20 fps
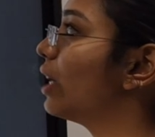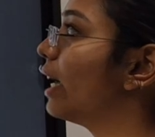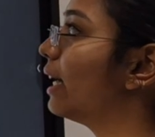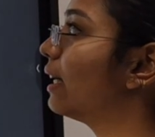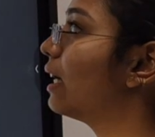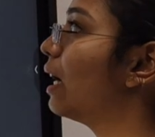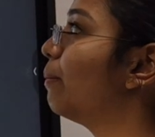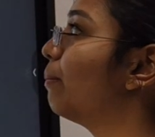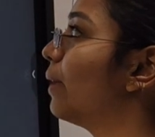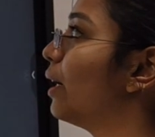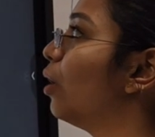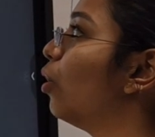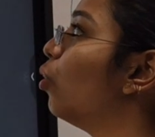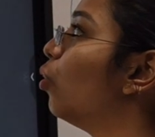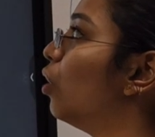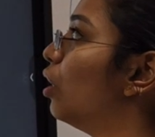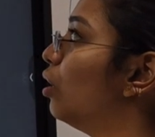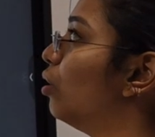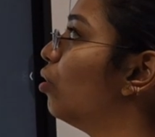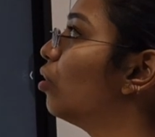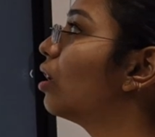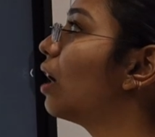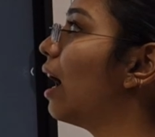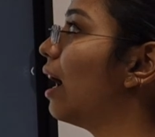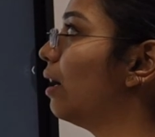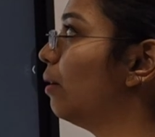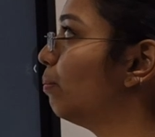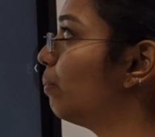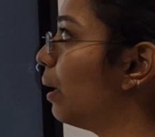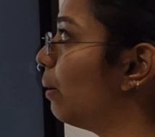data may overlook
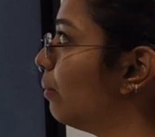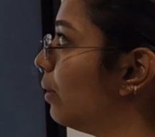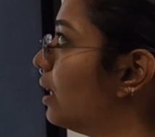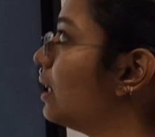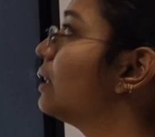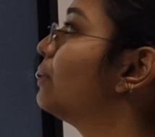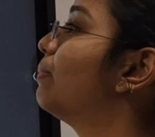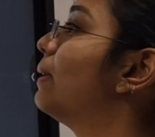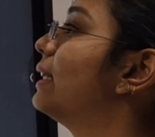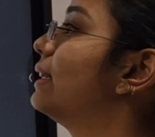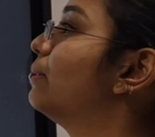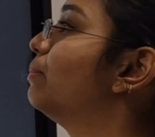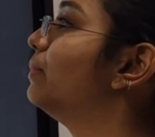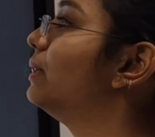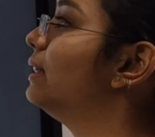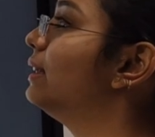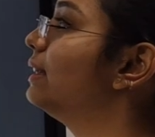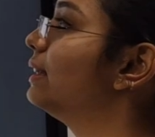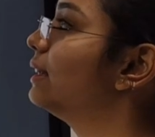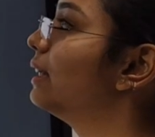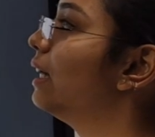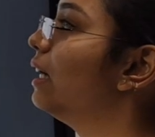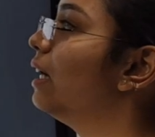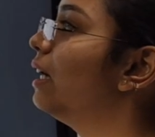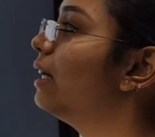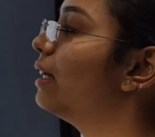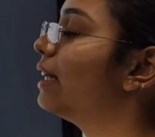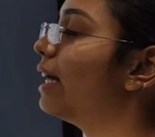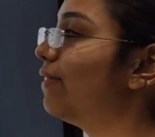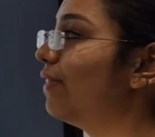unpublished specimens.
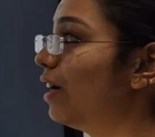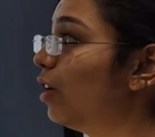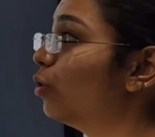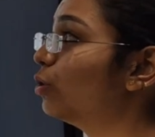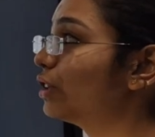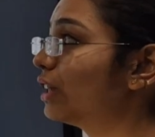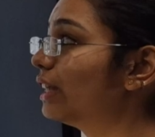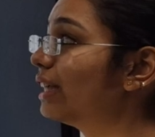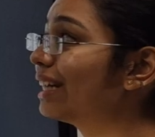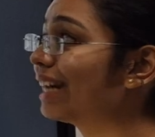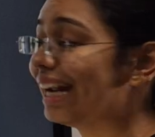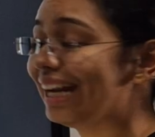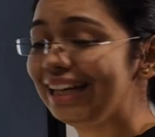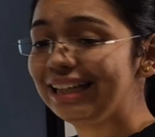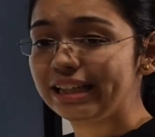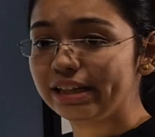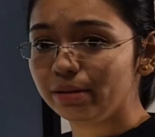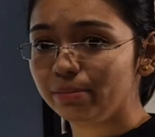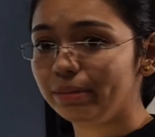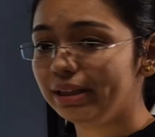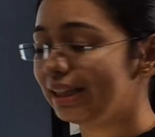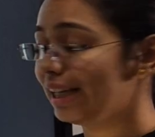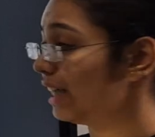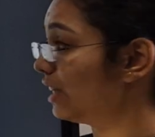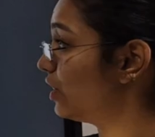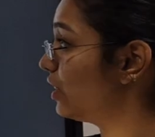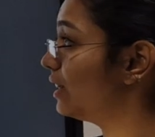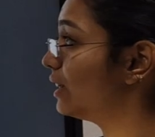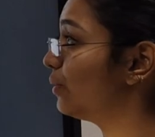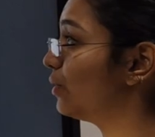There were also trait
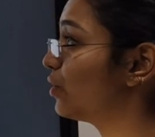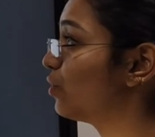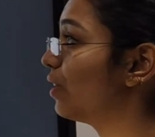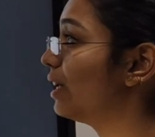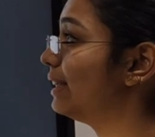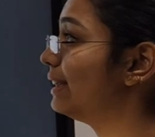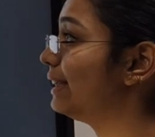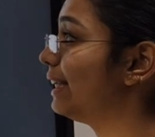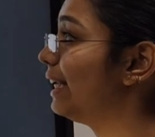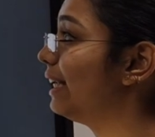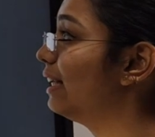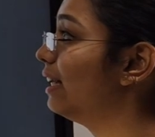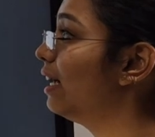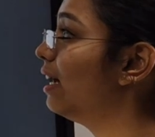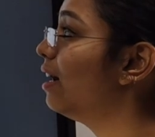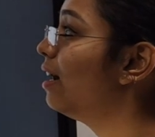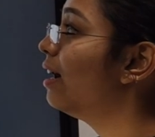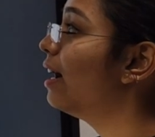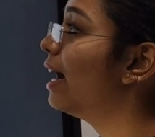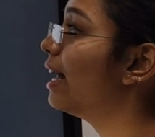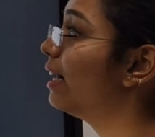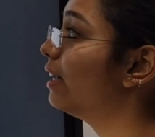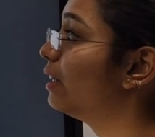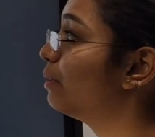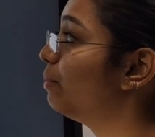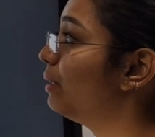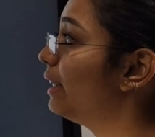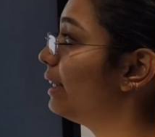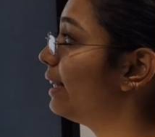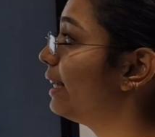limitations which were seen.
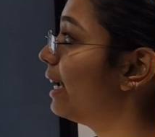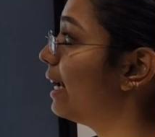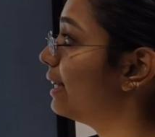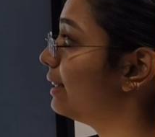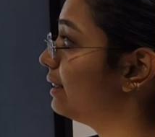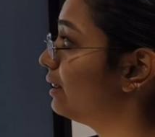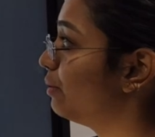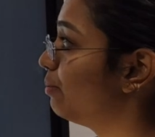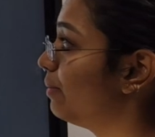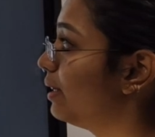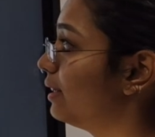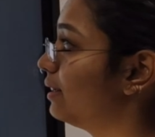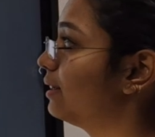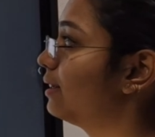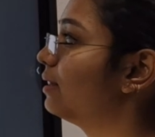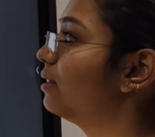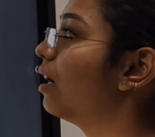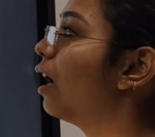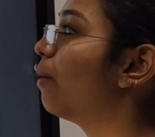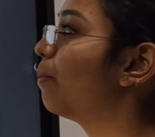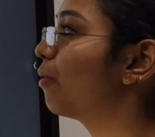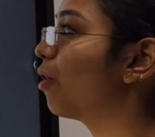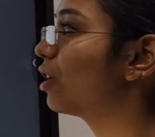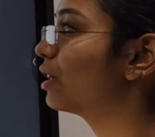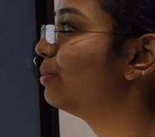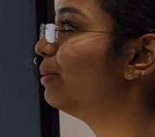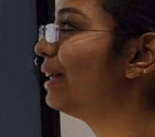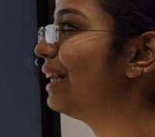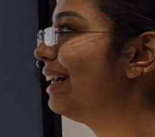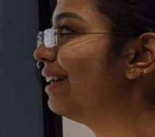Heritability estimates,
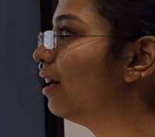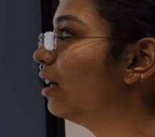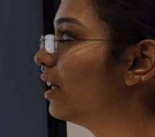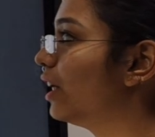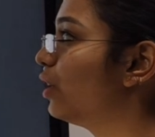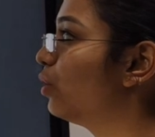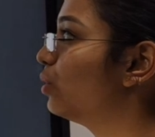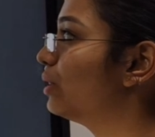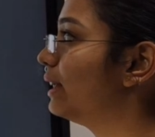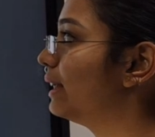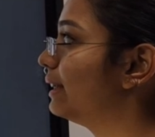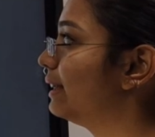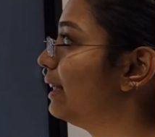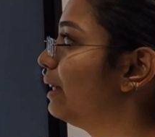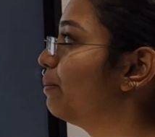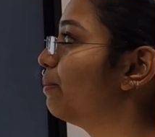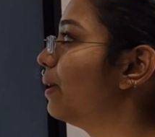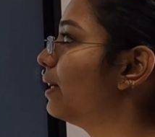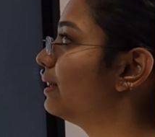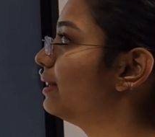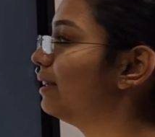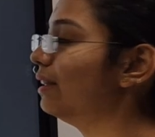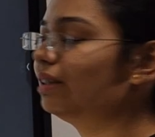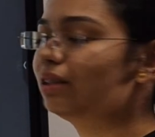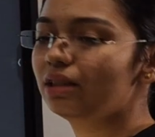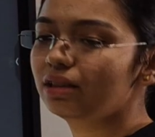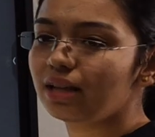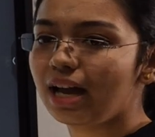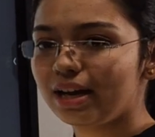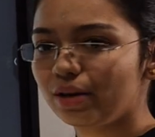approximately 30 to
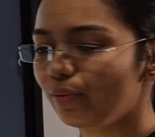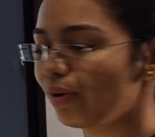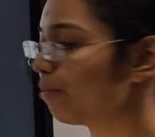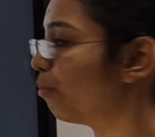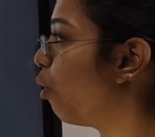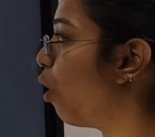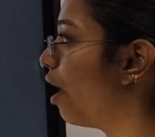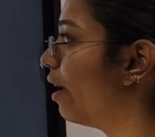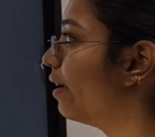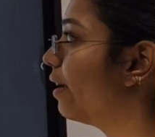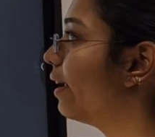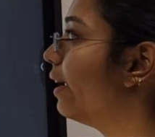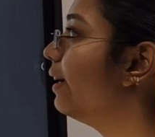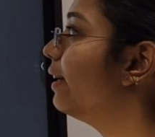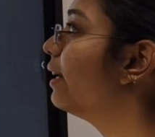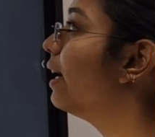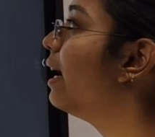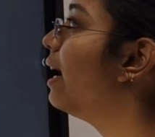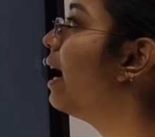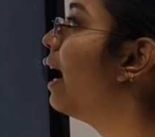60% that were moderate,